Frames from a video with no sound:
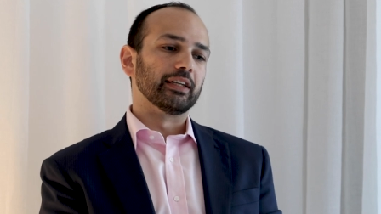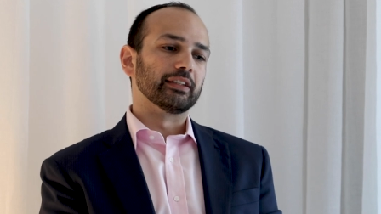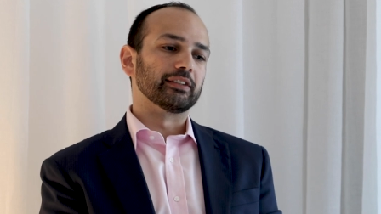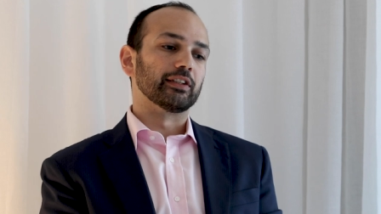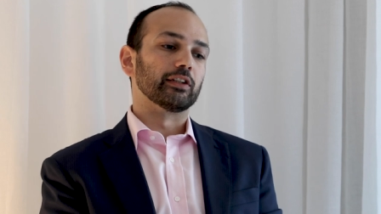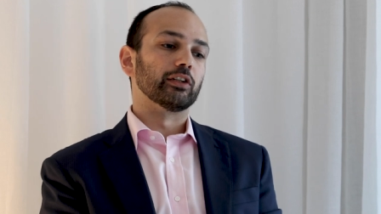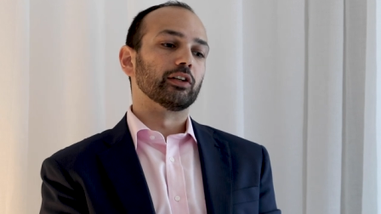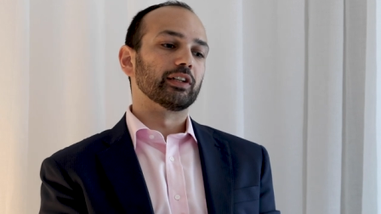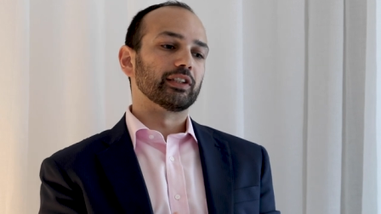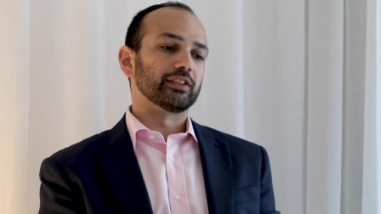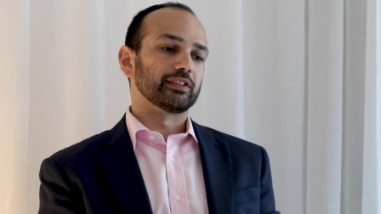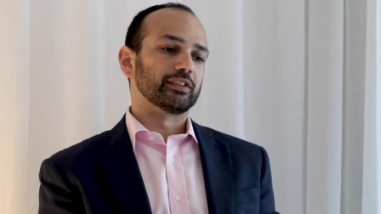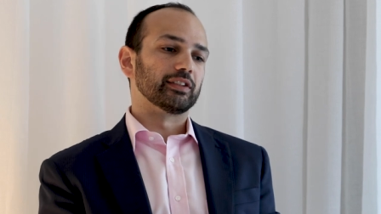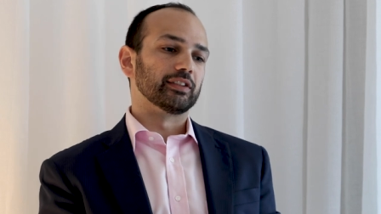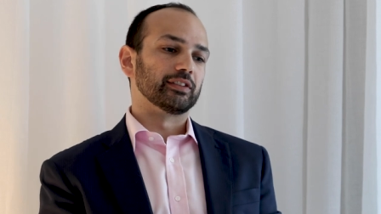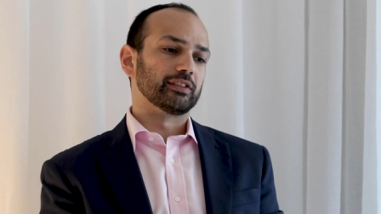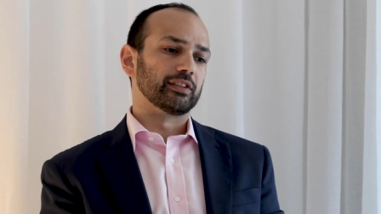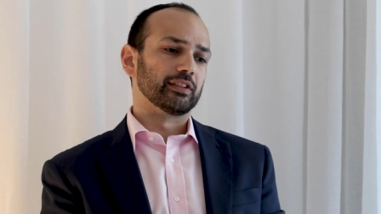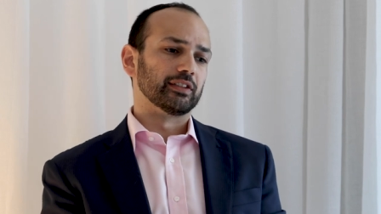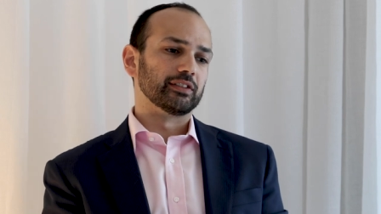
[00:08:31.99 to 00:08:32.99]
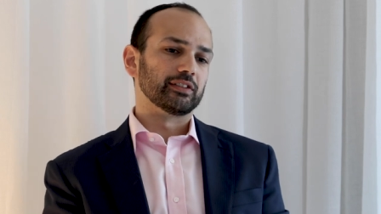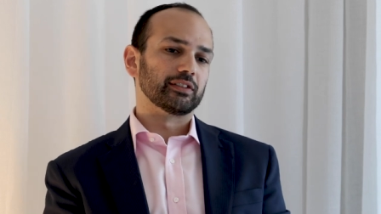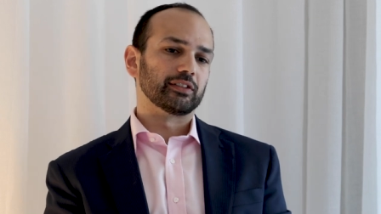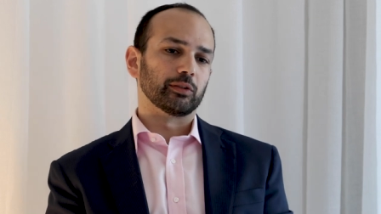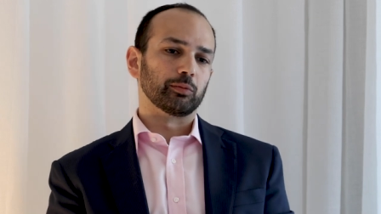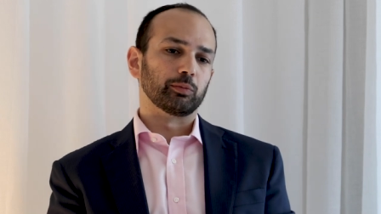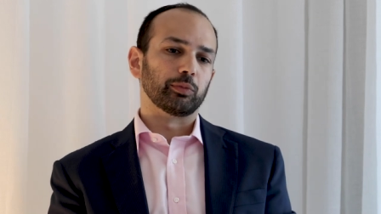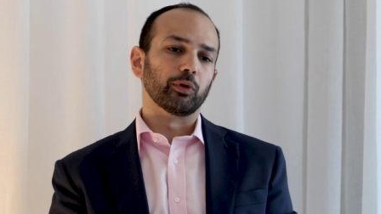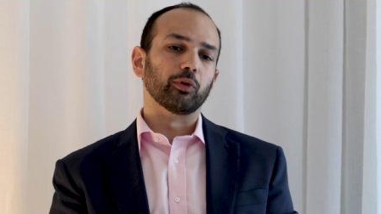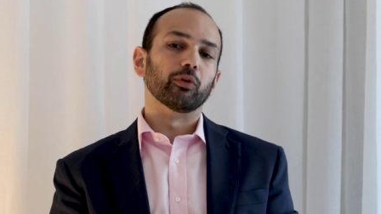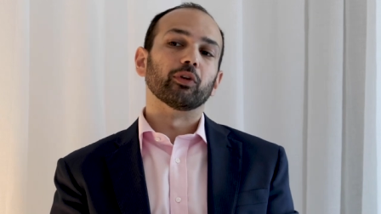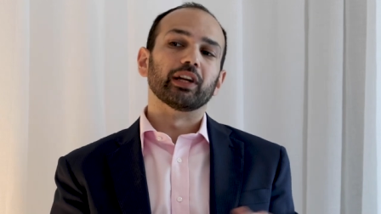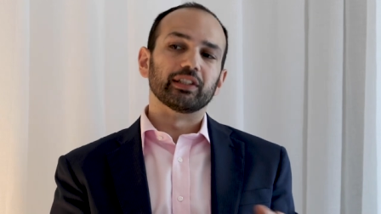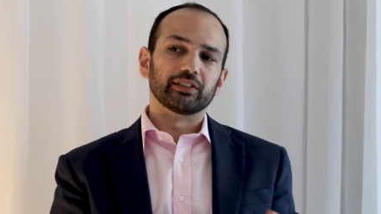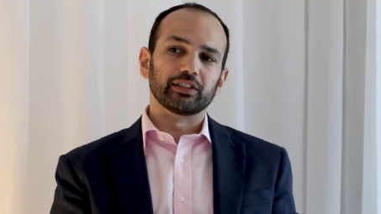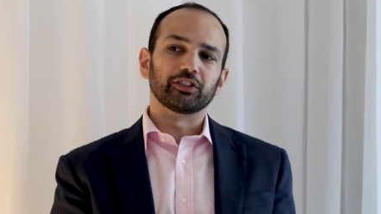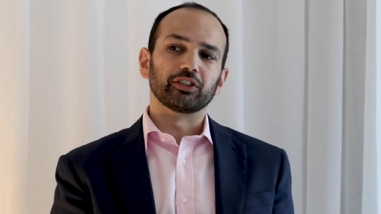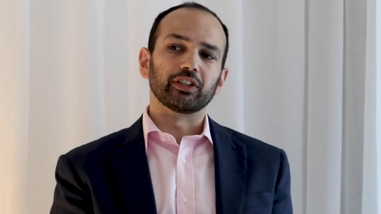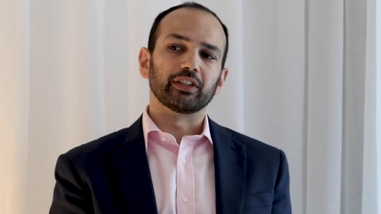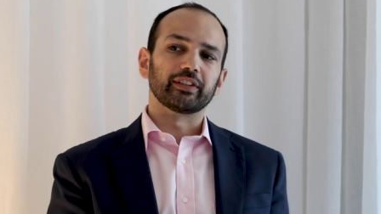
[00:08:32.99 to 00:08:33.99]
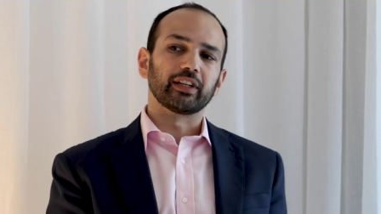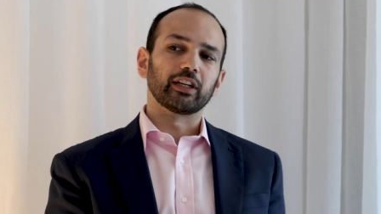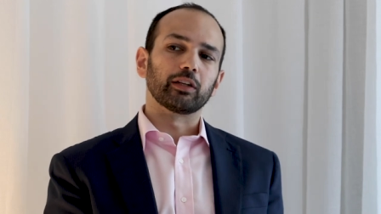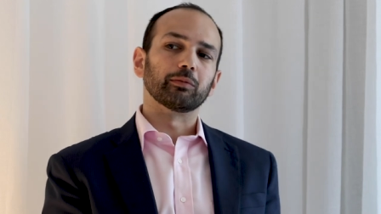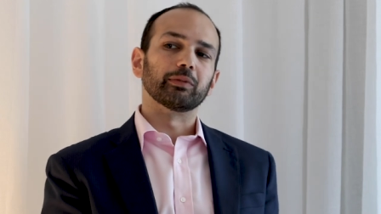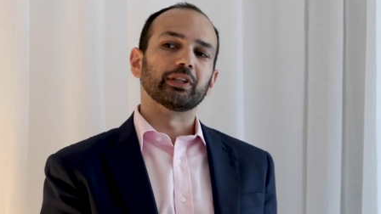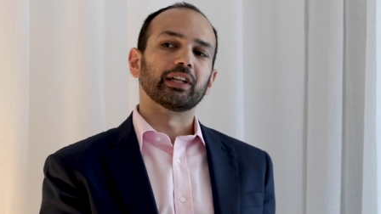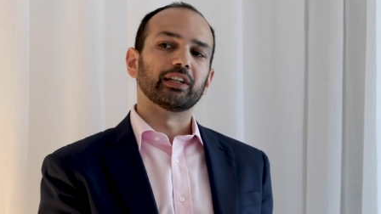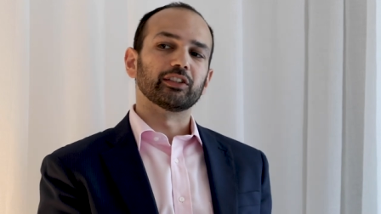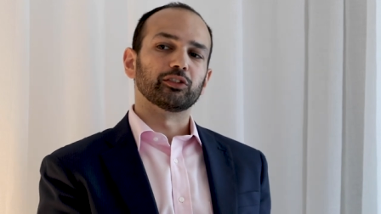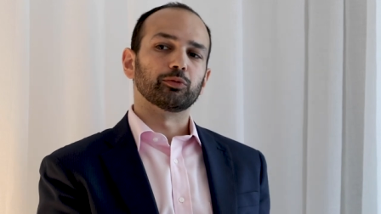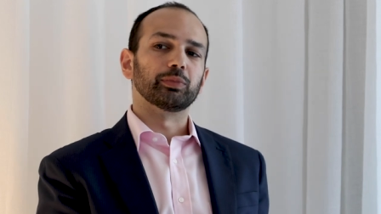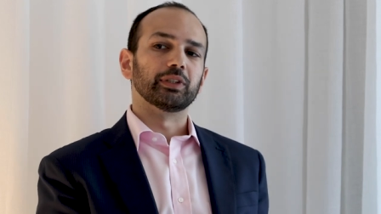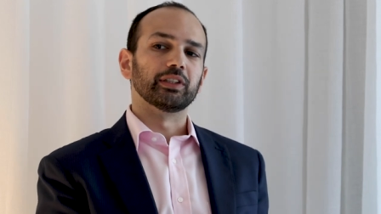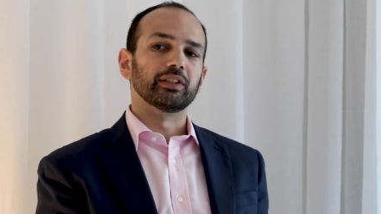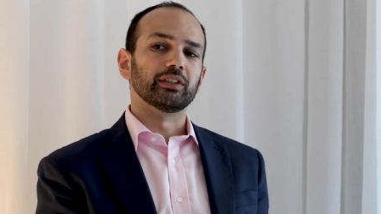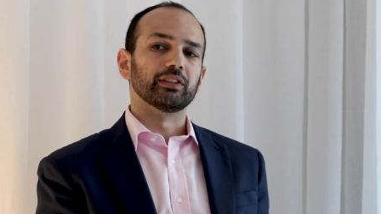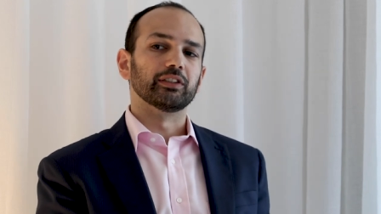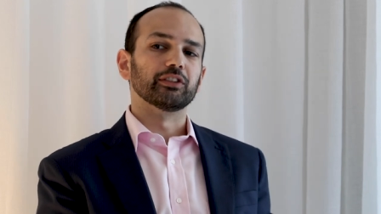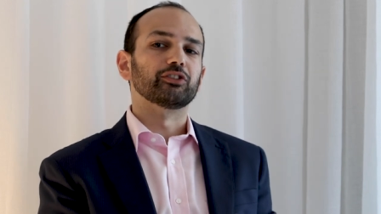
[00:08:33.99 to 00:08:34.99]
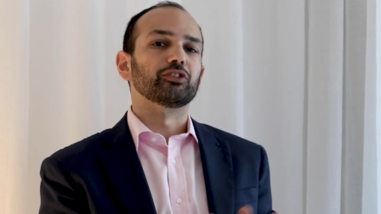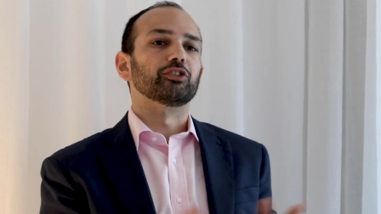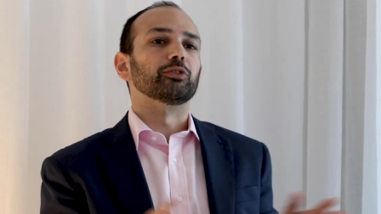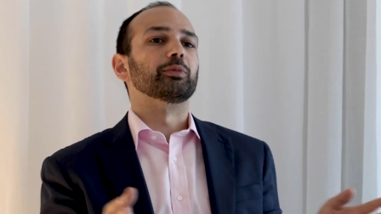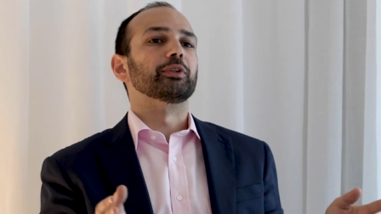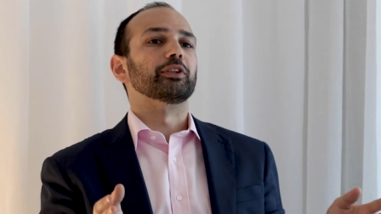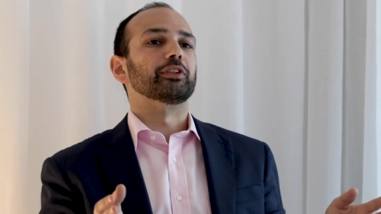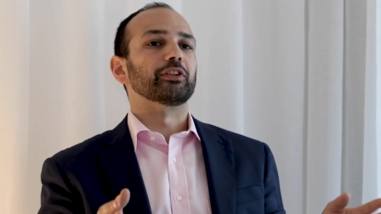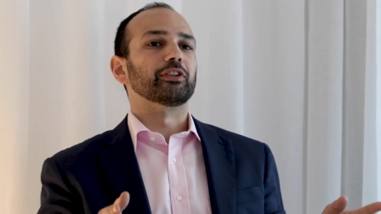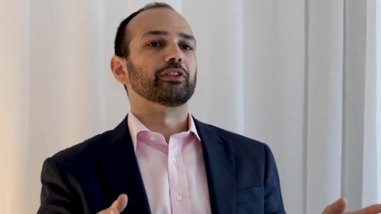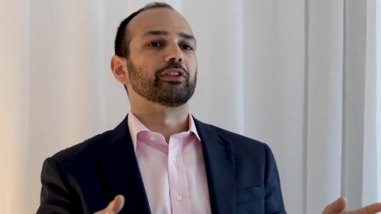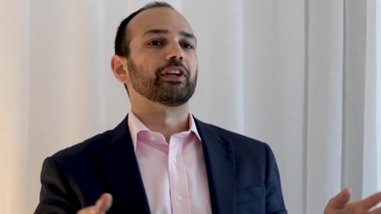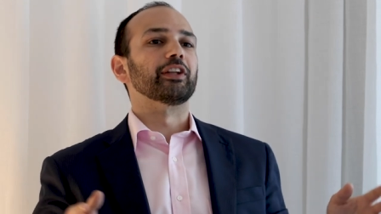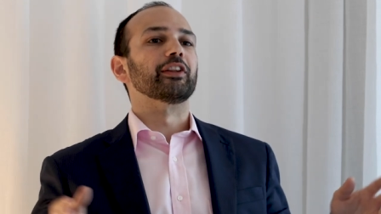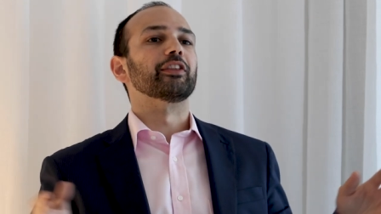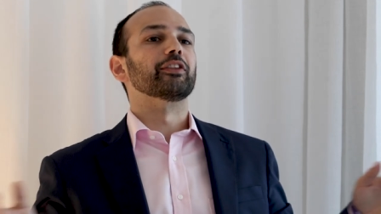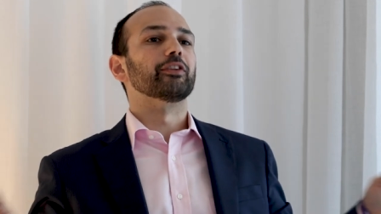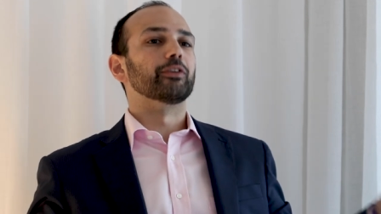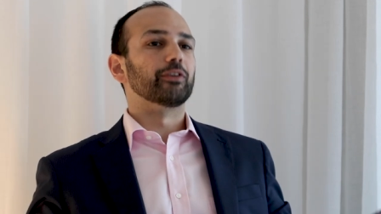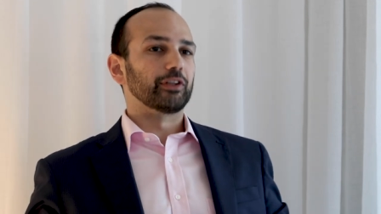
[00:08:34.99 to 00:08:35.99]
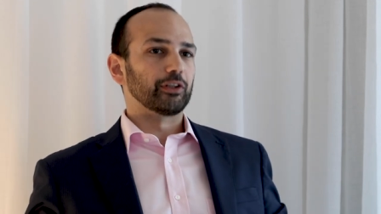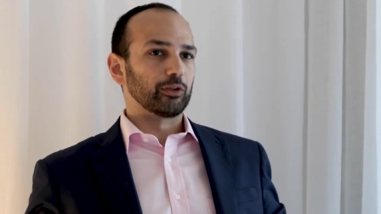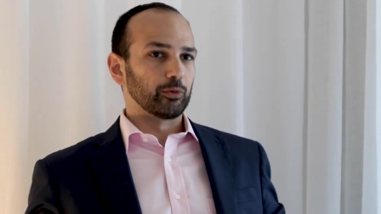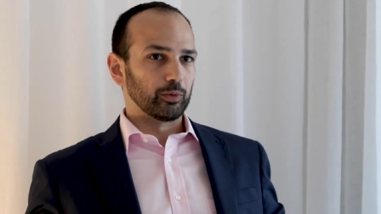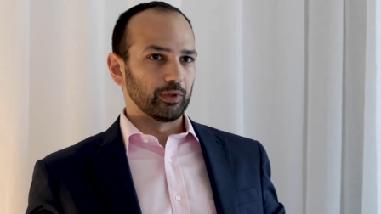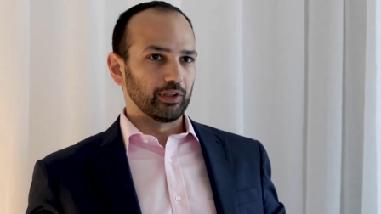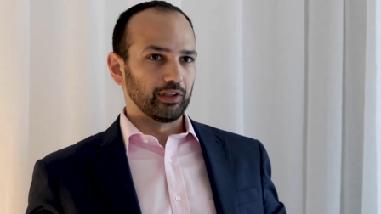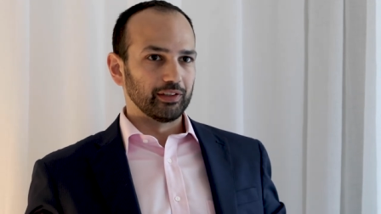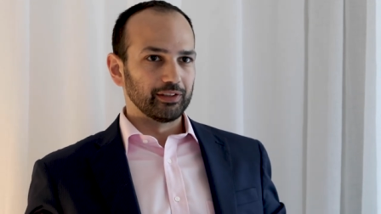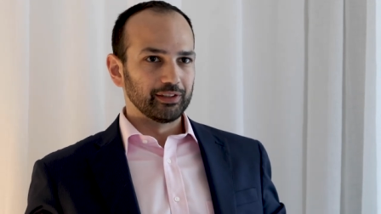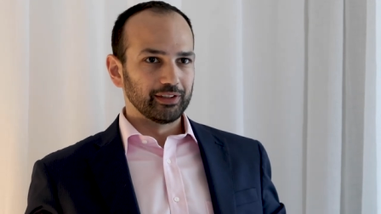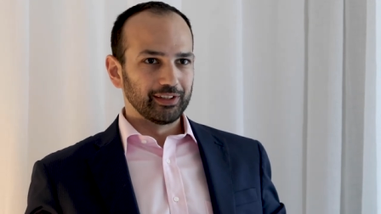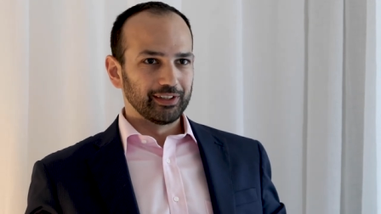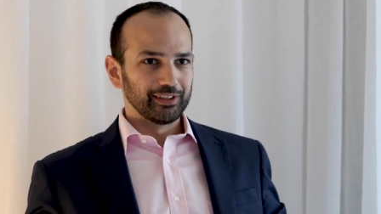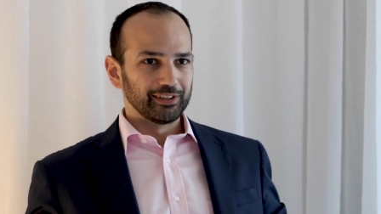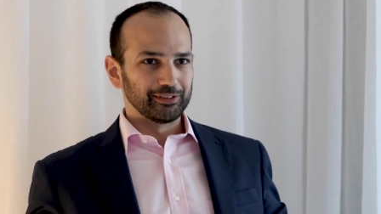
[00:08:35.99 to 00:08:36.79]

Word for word: It's the longest distance uh, polarization entanglement has been distributed in the real world.